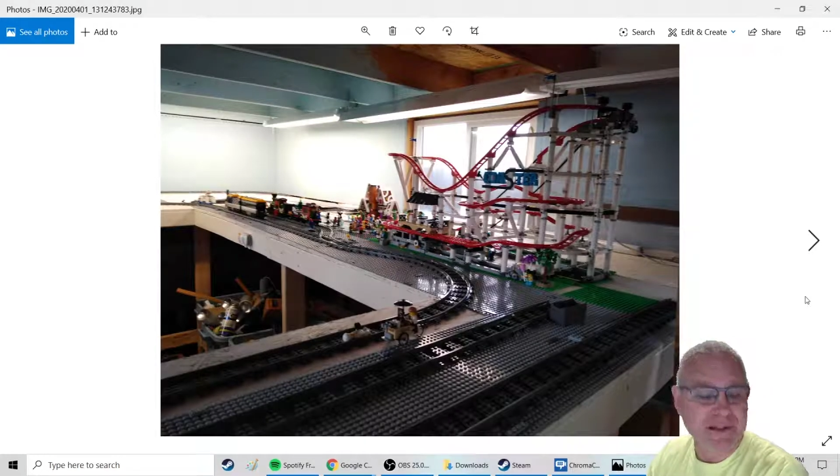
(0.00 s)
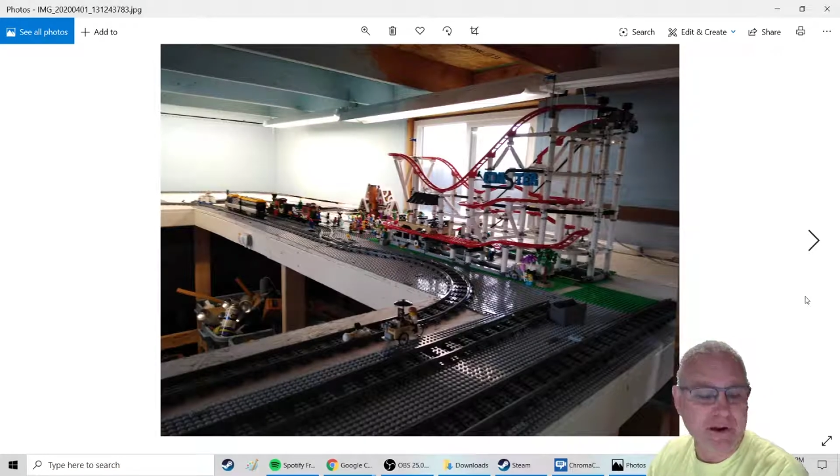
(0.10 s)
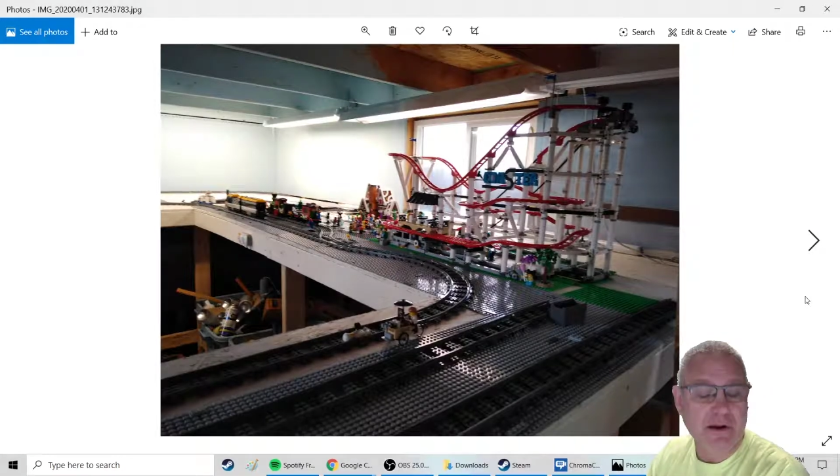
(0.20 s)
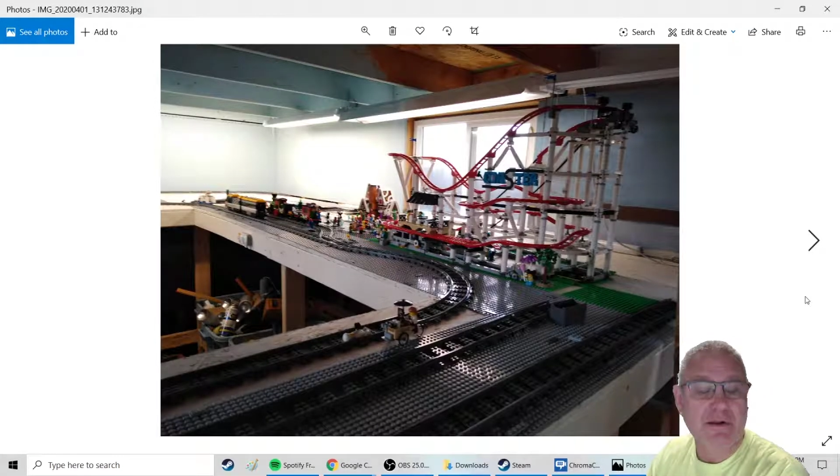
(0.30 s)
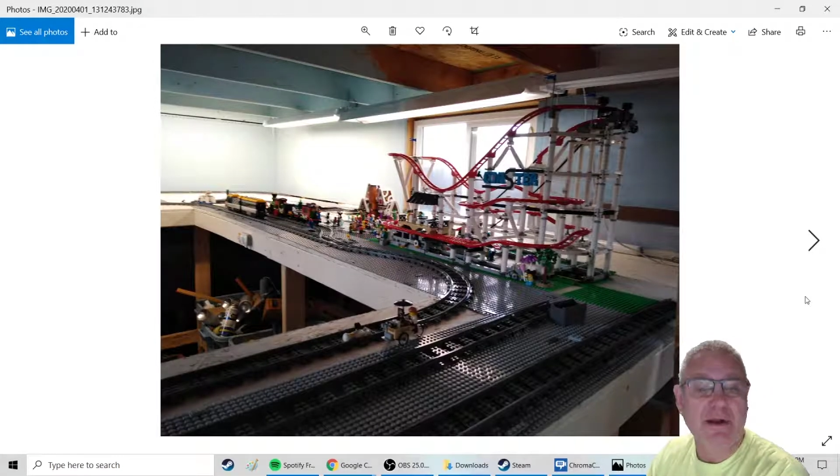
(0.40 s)

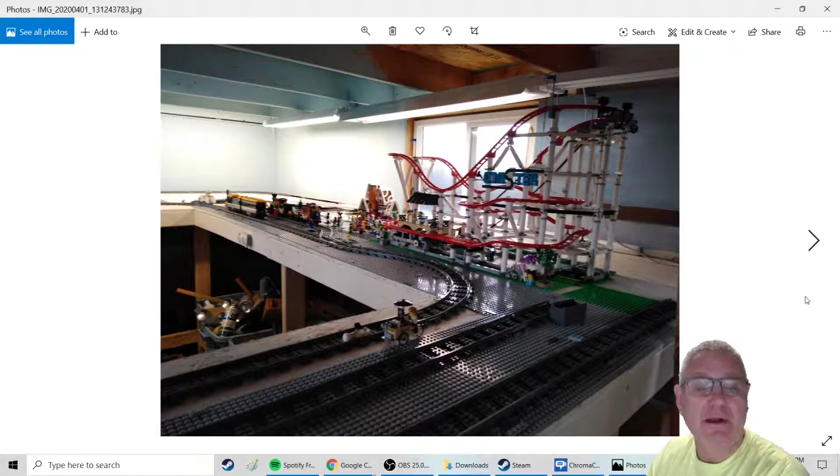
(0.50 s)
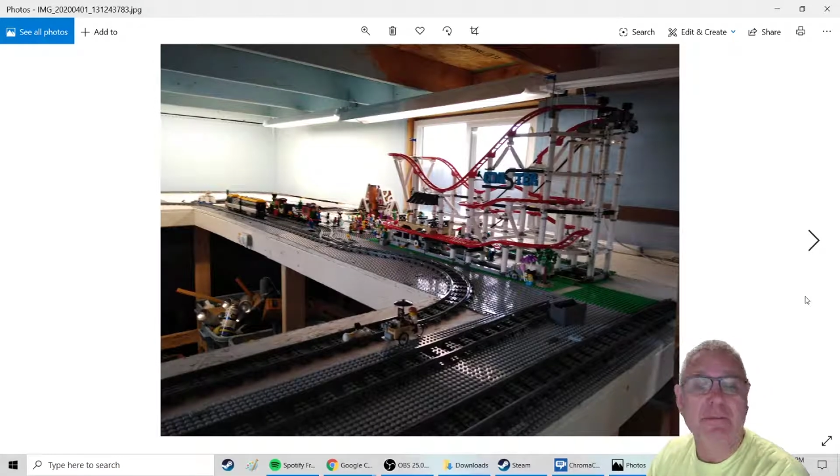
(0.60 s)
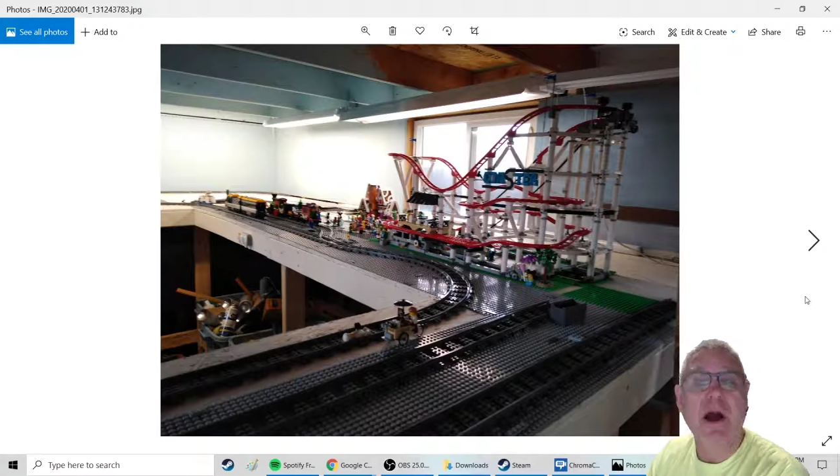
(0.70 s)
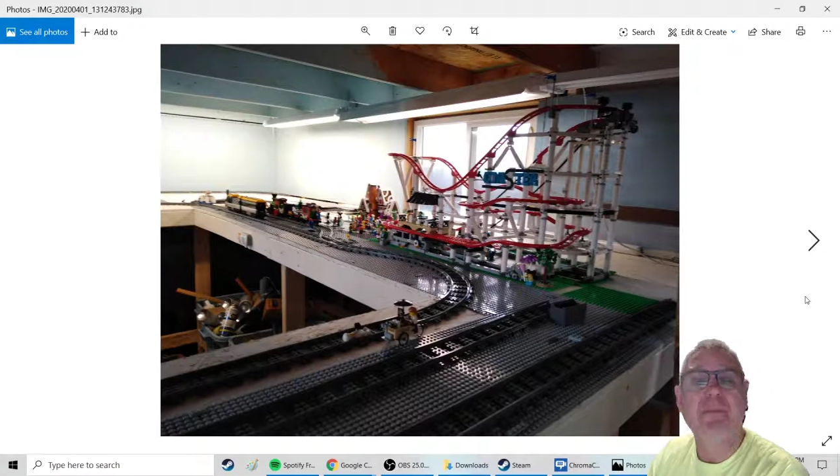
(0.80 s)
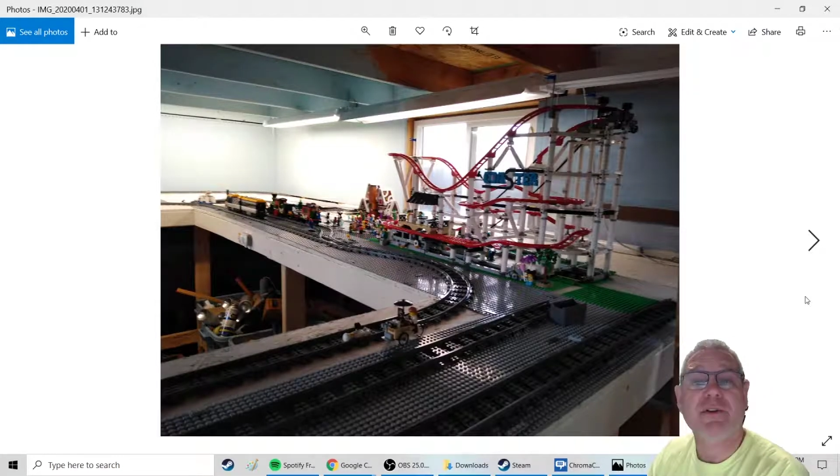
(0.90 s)
their
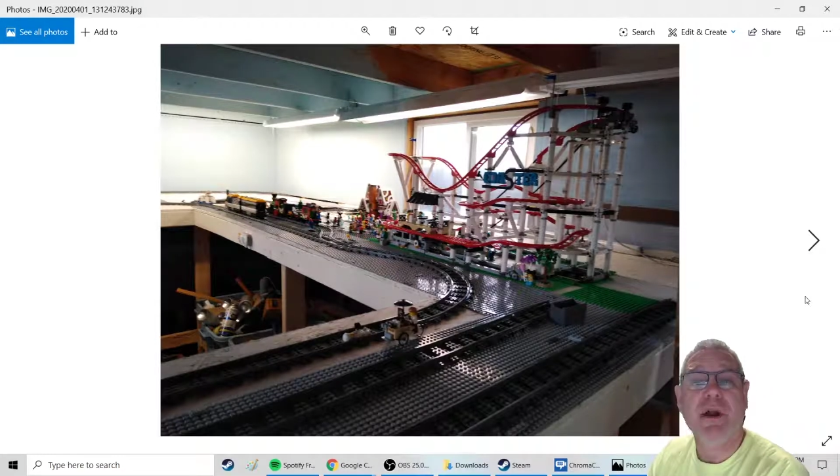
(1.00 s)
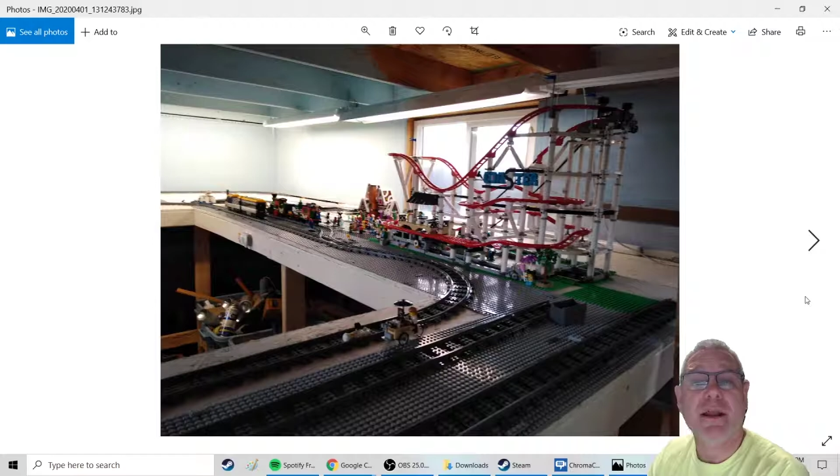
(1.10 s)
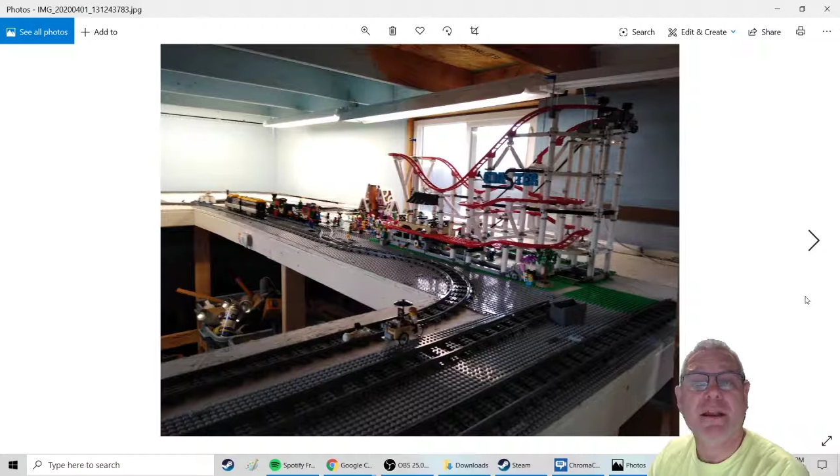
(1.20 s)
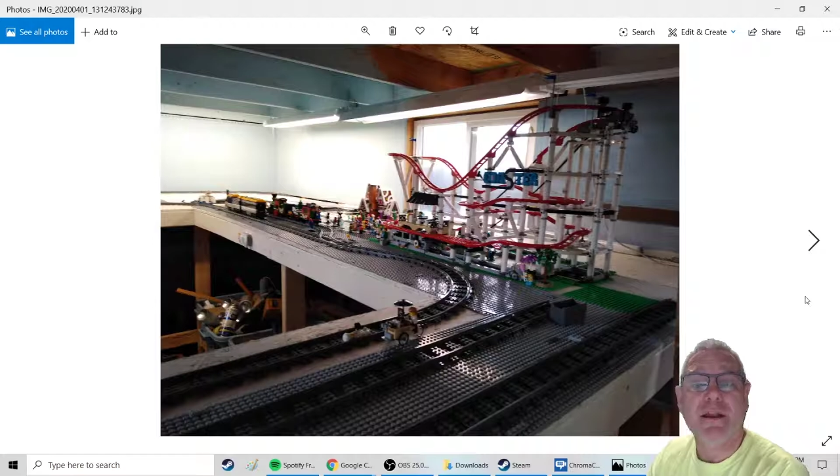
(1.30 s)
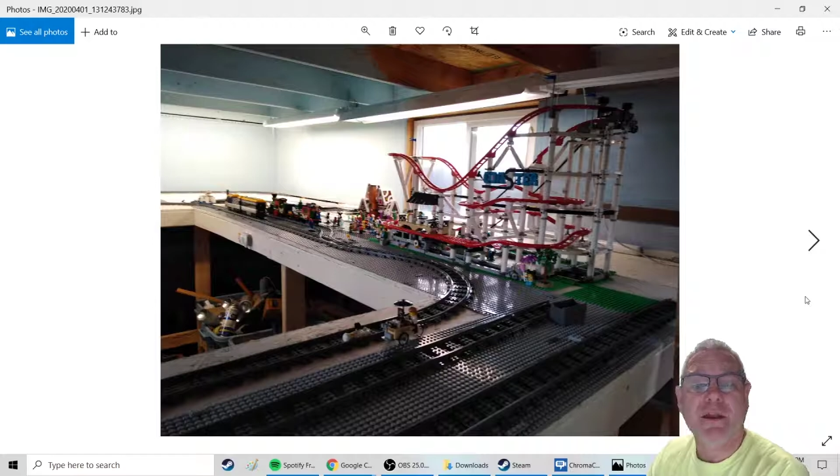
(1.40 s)
copyright,